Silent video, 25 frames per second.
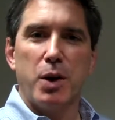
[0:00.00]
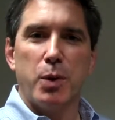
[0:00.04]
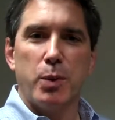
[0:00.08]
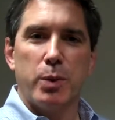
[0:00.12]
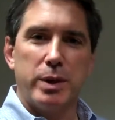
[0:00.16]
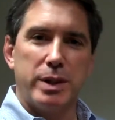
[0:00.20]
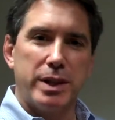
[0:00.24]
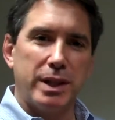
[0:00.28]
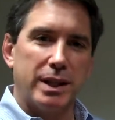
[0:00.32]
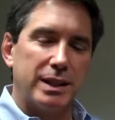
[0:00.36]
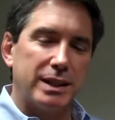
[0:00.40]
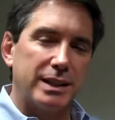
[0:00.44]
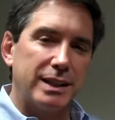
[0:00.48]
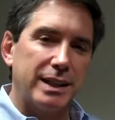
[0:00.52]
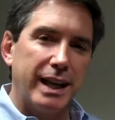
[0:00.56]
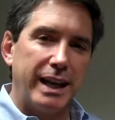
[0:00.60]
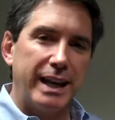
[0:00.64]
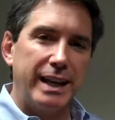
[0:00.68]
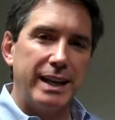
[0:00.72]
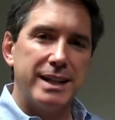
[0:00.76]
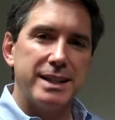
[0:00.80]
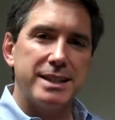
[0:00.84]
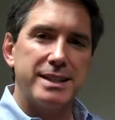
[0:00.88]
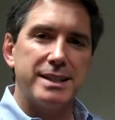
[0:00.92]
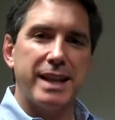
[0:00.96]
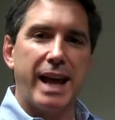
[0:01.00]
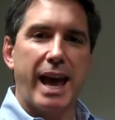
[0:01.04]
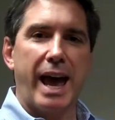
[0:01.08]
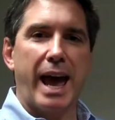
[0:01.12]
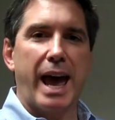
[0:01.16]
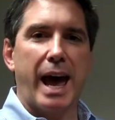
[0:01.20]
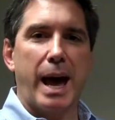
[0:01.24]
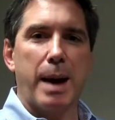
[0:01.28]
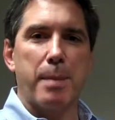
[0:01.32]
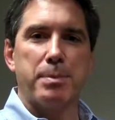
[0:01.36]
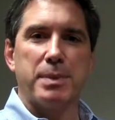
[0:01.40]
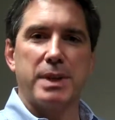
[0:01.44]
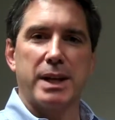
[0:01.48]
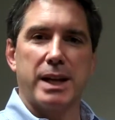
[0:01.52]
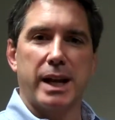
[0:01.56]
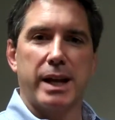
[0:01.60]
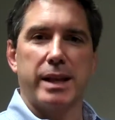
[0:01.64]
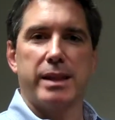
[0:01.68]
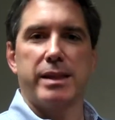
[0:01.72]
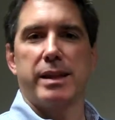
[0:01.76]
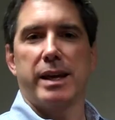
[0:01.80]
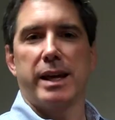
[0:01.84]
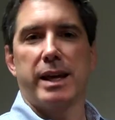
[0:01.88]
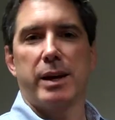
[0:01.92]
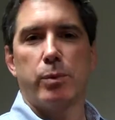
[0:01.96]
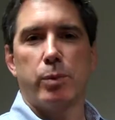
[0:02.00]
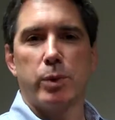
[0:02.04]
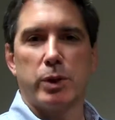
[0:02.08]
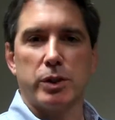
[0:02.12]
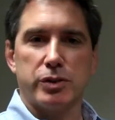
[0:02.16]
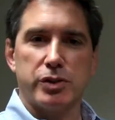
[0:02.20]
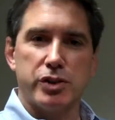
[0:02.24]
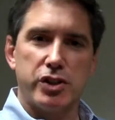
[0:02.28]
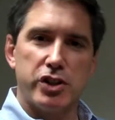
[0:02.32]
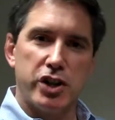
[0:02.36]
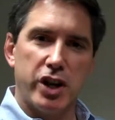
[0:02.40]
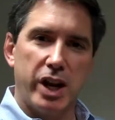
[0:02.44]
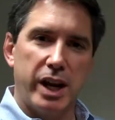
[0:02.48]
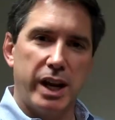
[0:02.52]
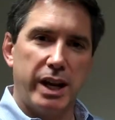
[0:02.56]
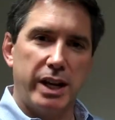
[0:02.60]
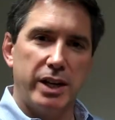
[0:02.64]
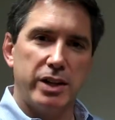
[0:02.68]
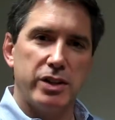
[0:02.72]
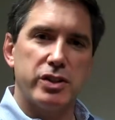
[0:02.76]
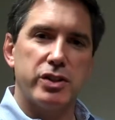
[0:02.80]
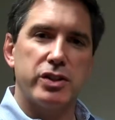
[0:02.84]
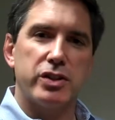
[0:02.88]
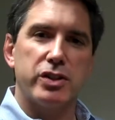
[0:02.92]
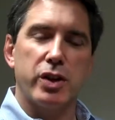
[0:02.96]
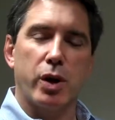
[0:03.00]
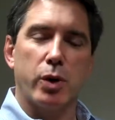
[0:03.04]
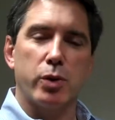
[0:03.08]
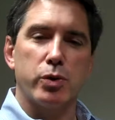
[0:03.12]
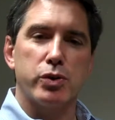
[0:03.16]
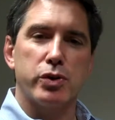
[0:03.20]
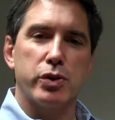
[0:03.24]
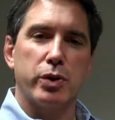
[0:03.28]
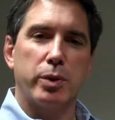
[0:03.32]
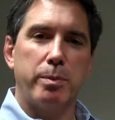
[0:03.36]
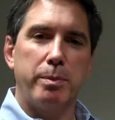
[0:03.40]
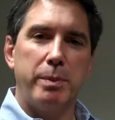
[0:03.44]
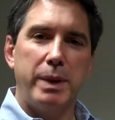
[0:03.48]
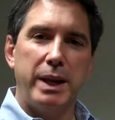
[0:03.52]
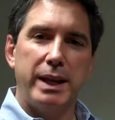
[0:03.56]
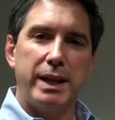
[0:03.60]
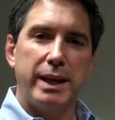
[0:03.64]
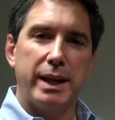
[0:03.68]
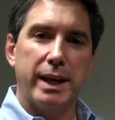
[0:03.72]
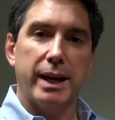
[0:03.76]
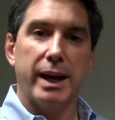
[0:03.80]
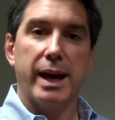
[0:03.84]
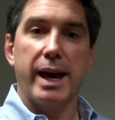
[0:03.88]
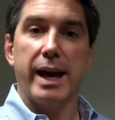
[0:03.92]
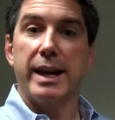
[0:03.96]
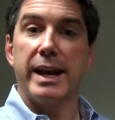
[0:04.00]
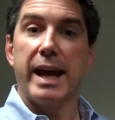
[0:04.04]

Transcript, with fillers: with the latest app that I think will change social media